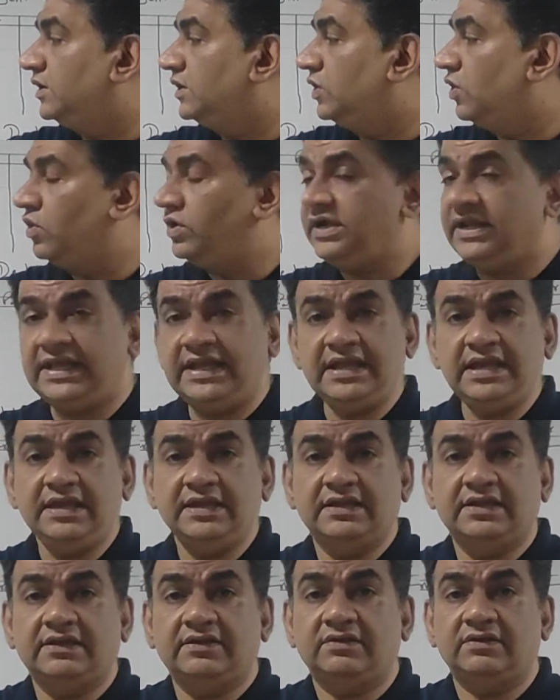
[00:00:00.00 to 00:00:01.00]

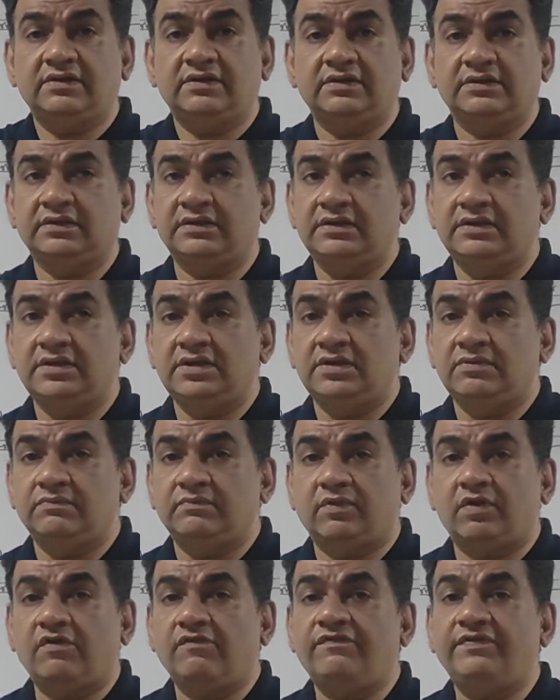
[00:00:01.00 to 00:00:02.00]
Loading,
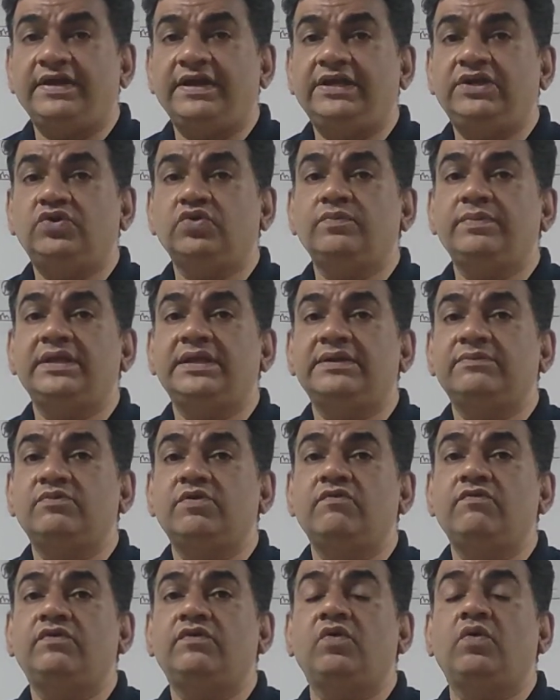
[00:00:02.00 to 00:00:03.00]
profit to be
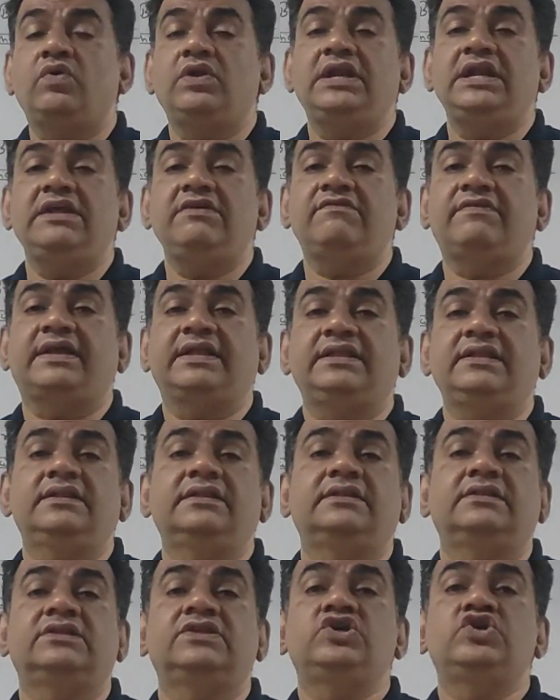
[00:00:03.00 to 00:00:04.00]
removed only when
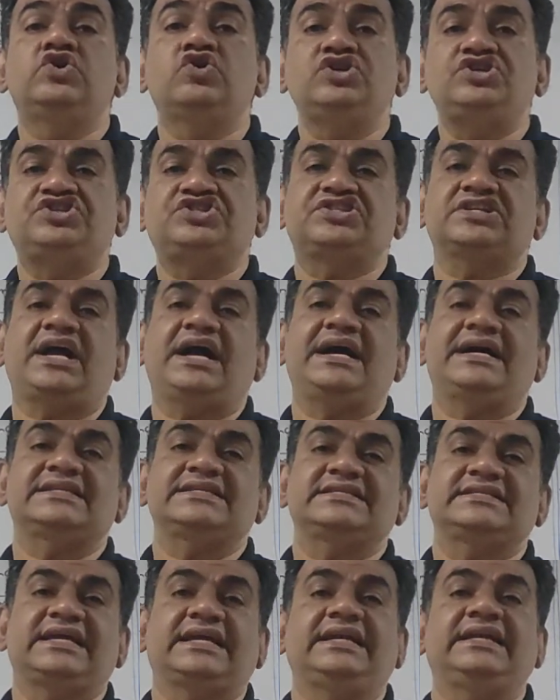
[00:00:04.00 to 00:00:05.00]
goods are
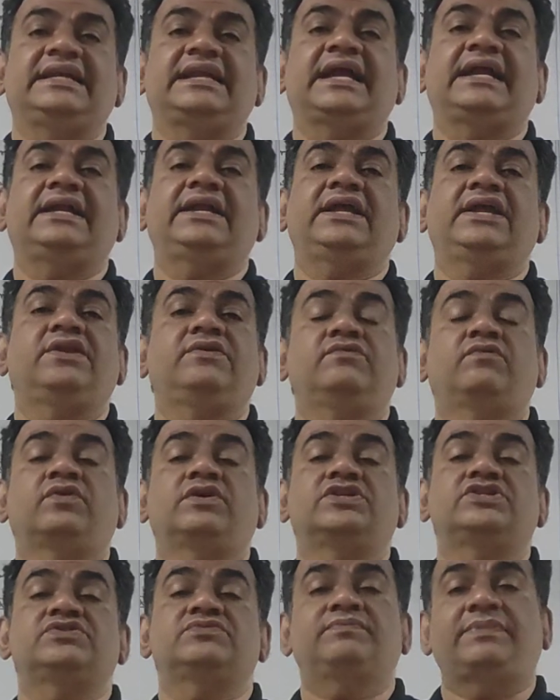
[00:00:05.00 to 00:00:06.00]
sent at
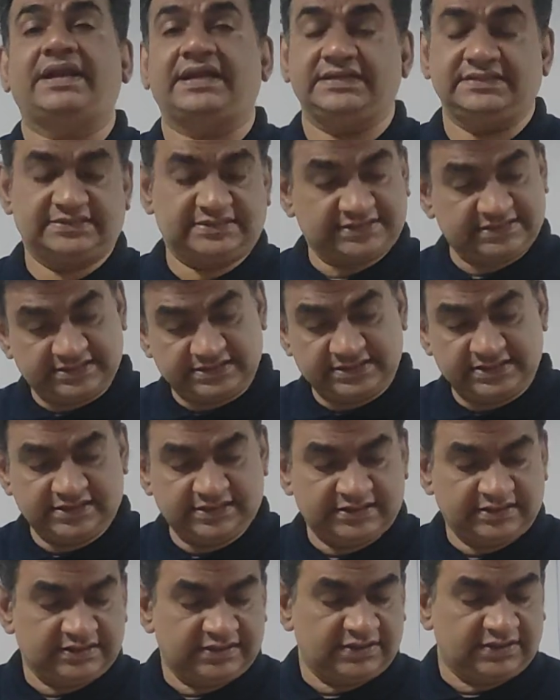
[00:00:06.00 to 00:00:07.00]
invoice price.
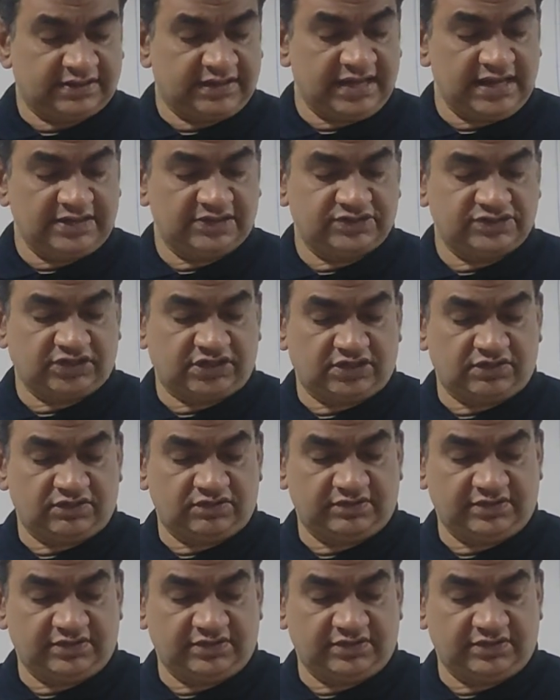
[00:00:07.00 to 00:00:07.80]
Okay, chalo.